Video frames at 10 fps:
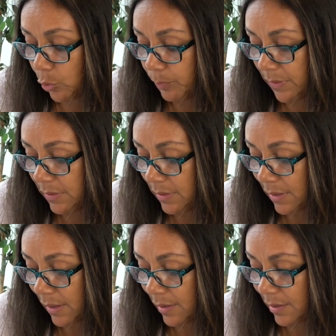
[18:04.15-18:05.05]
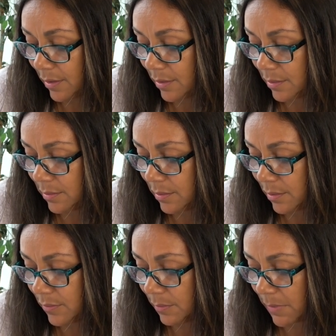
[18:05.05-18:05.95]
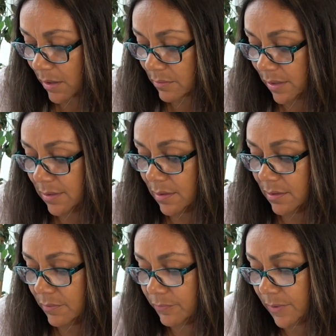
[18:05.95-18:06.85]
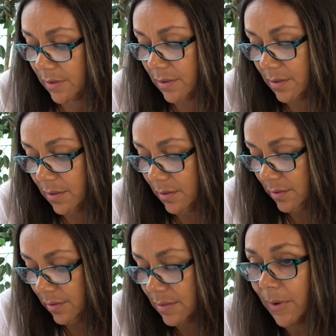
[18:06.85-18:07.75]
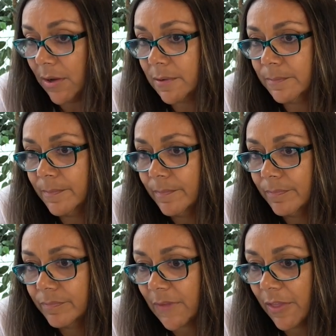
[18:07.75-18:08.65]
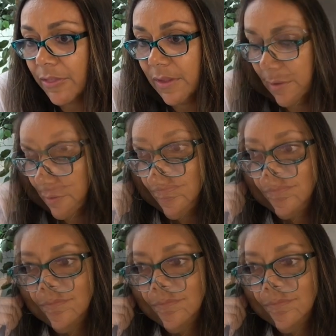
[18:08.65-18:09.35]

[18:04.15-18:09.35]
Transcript: Poopy and the Macarena in the bottom, I think.